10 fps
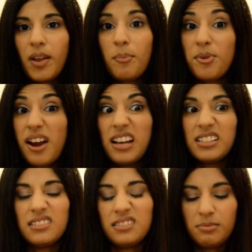
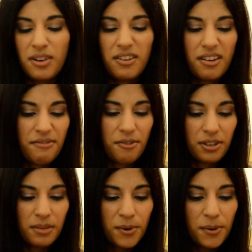price, it's very
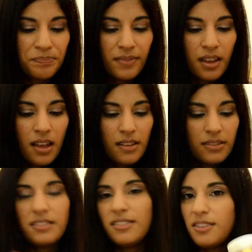affordable.
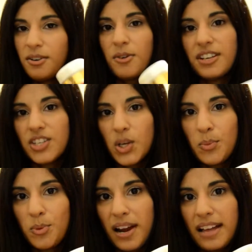This is a
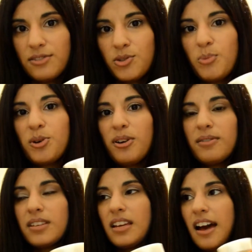Croatian brand, so
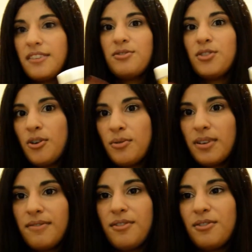probably, I don't know,
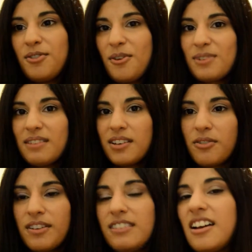if you don't live in
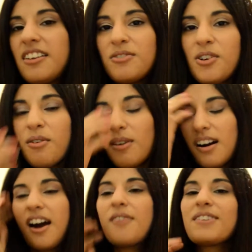Croatia, I don't know
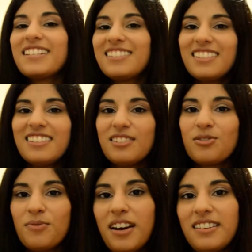how easy it is
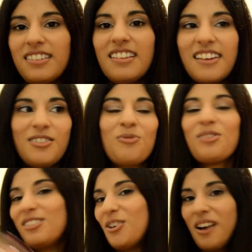to find it. I know
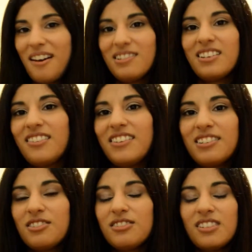they don't have it here in
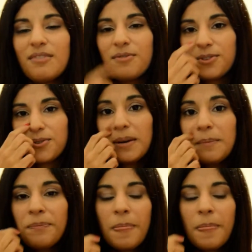Argentina for sure,